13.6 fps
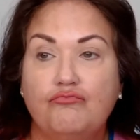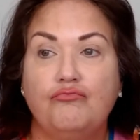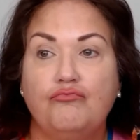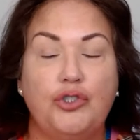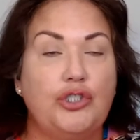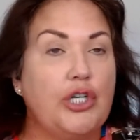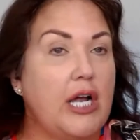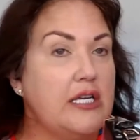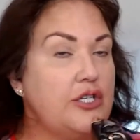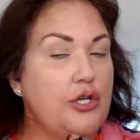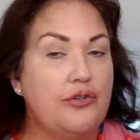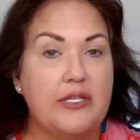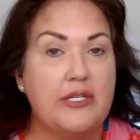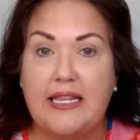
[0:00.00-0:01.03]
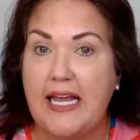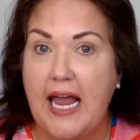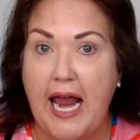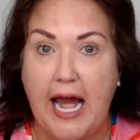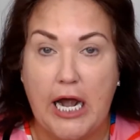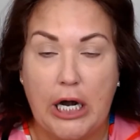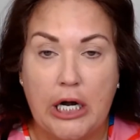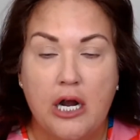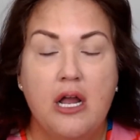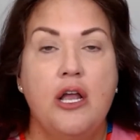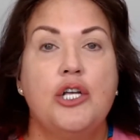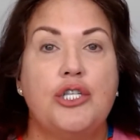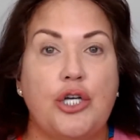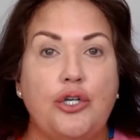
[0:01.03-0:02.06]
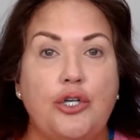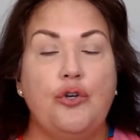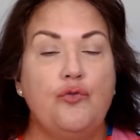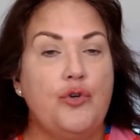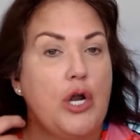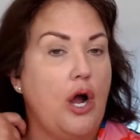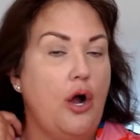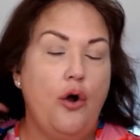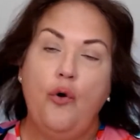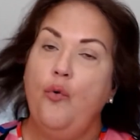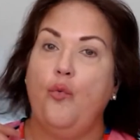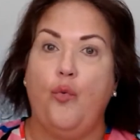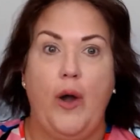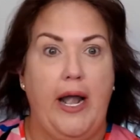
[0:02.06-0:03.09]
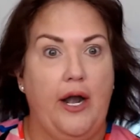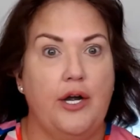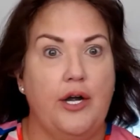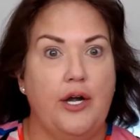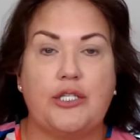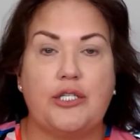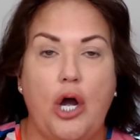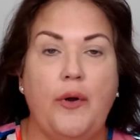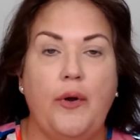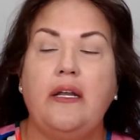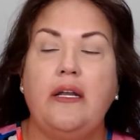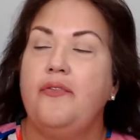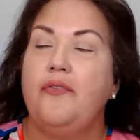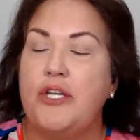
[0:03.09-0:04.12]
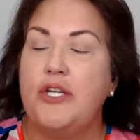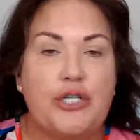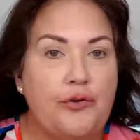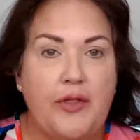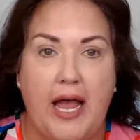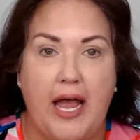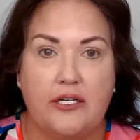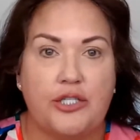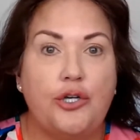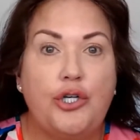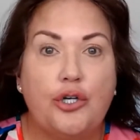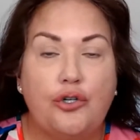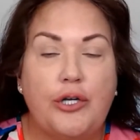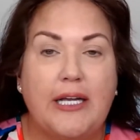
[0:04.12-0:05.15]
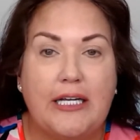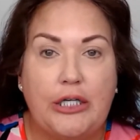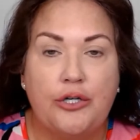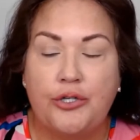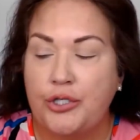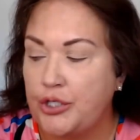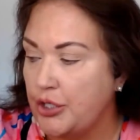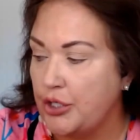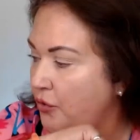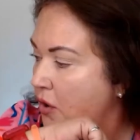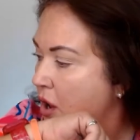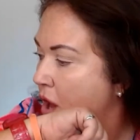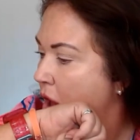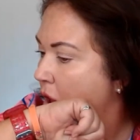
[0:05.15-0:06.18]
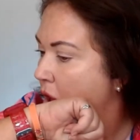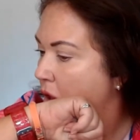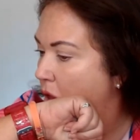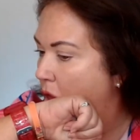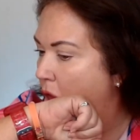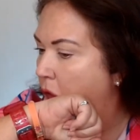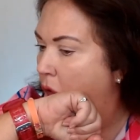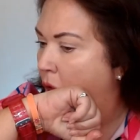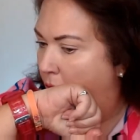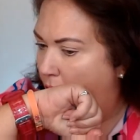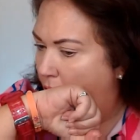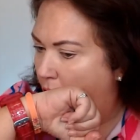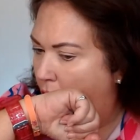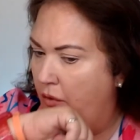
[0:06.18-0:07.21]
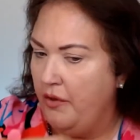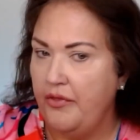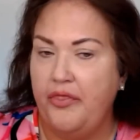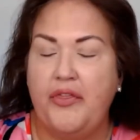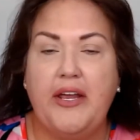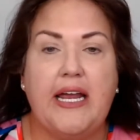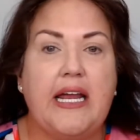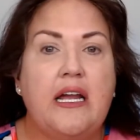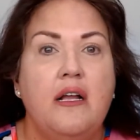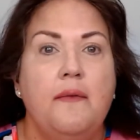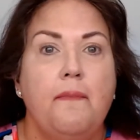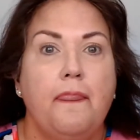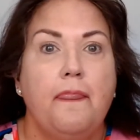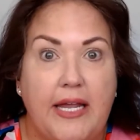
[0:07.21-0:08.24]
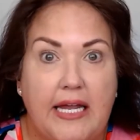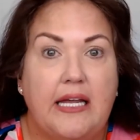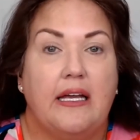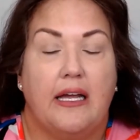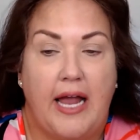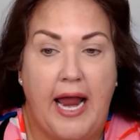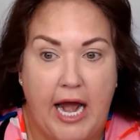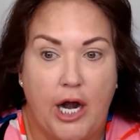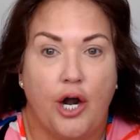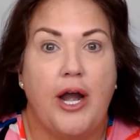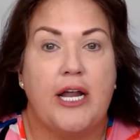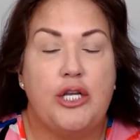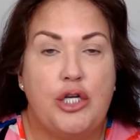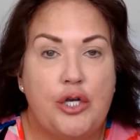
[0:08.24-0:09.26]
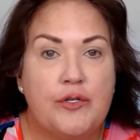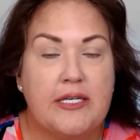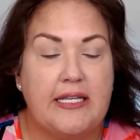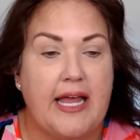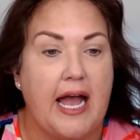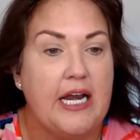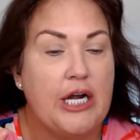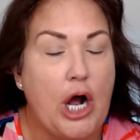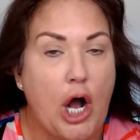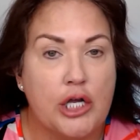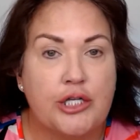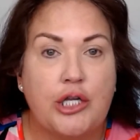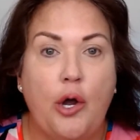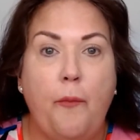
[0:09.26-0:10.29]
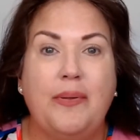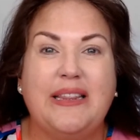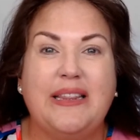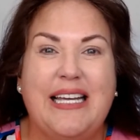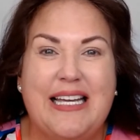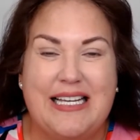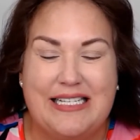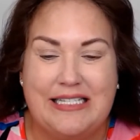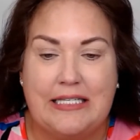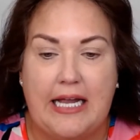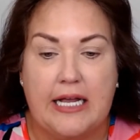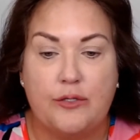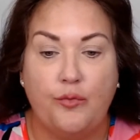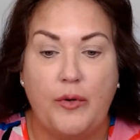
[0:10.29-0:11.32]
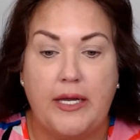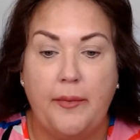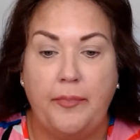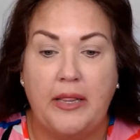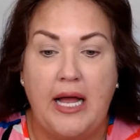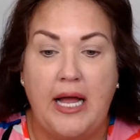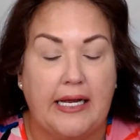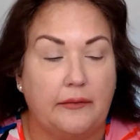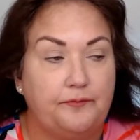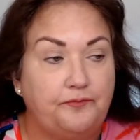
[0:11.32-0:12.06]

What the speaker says: just using the air so you know where it's going, then do that. So you'll get used to the air and using that. It also blends as we apply it.